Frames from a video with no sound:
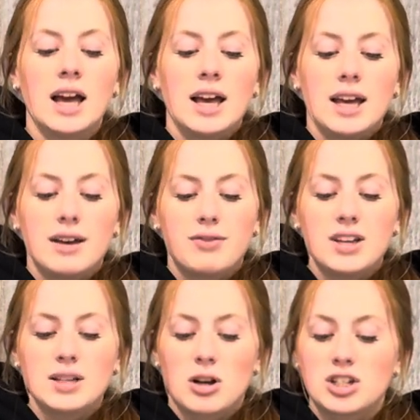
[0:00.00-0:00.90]
if the
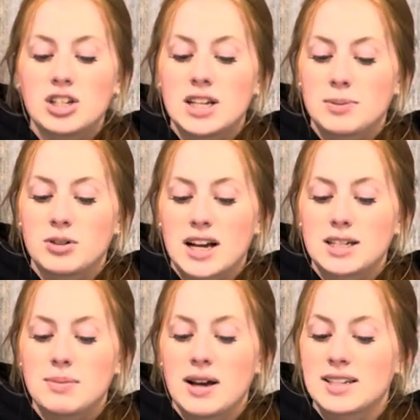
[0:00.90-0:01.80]
expression is protected
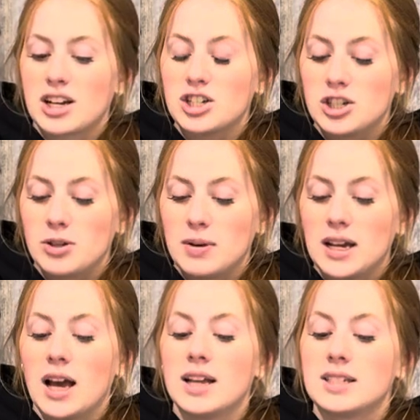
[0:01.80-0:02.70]
by Section 2B,
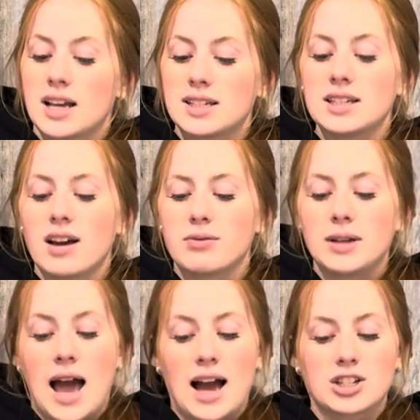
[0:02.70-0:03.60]
does the government
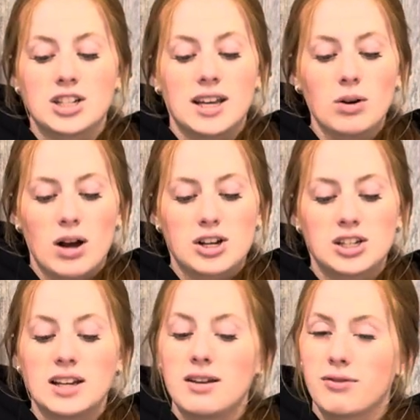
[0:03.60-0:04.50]
action in question
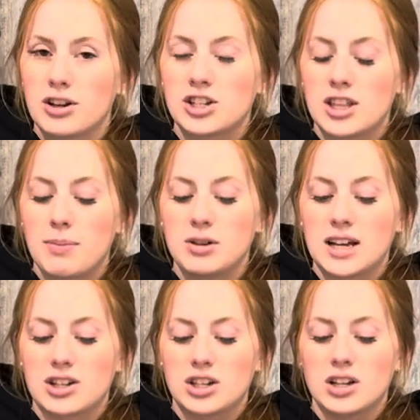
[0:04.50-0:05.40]
infringe that
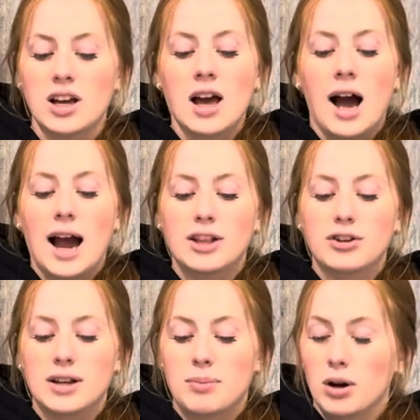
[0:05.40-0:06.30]
protection, either
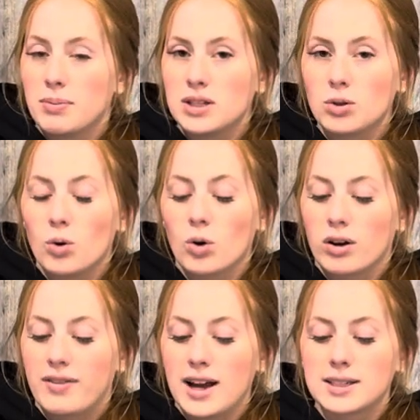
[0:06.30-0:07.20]
in purpose or
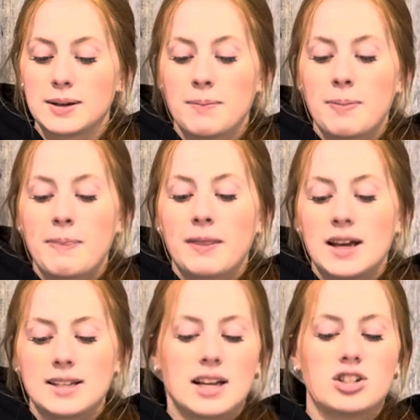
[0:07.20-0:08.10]
effect?
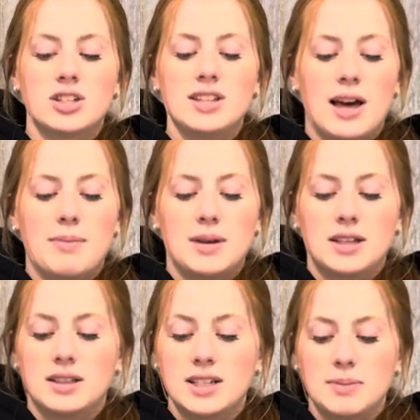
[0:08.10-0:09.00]
Essentially,
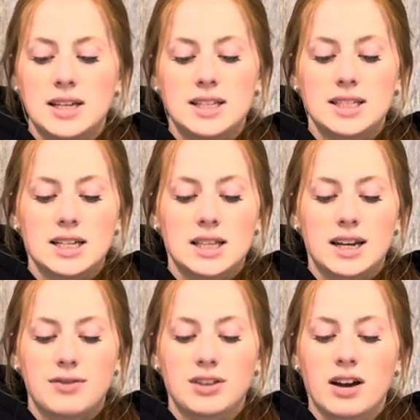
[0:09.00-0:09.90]
this means that
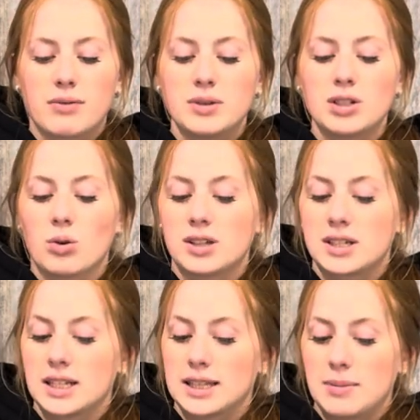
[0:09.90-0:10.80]
if the government's goal is
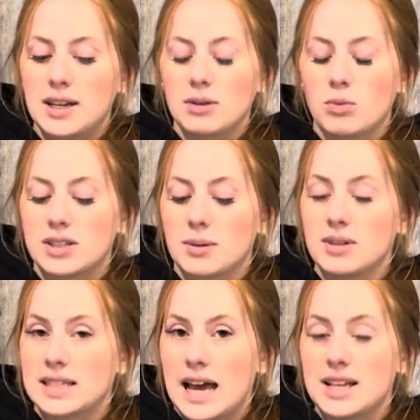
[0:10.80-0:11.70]
to limit what someone
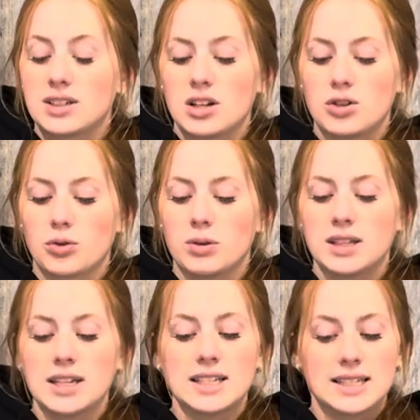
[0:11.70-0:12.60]
says, control what they
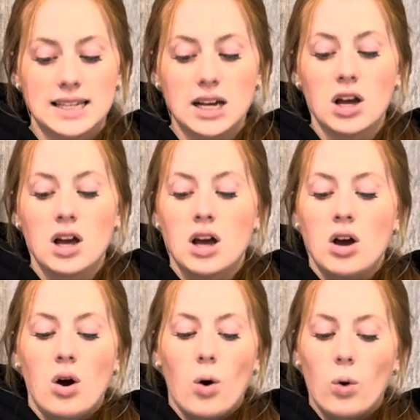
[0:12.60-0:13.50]
can see,
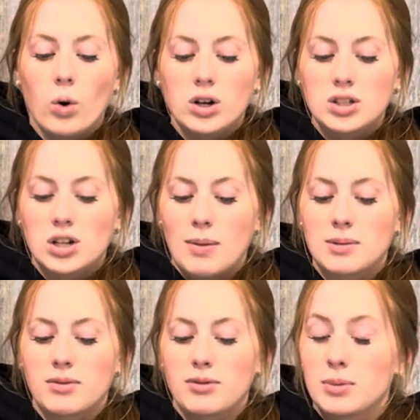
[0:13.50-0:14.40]
or stop
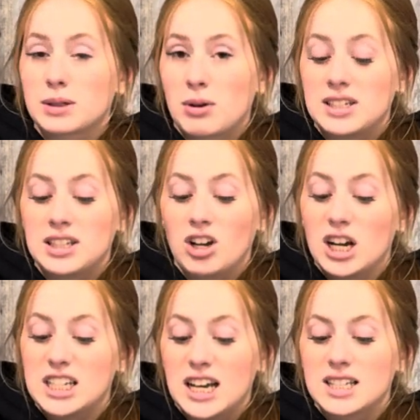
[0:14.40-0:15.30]
someone from expressing their
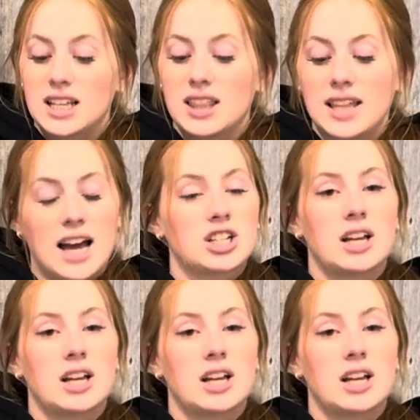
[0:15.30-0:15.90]
ideas, that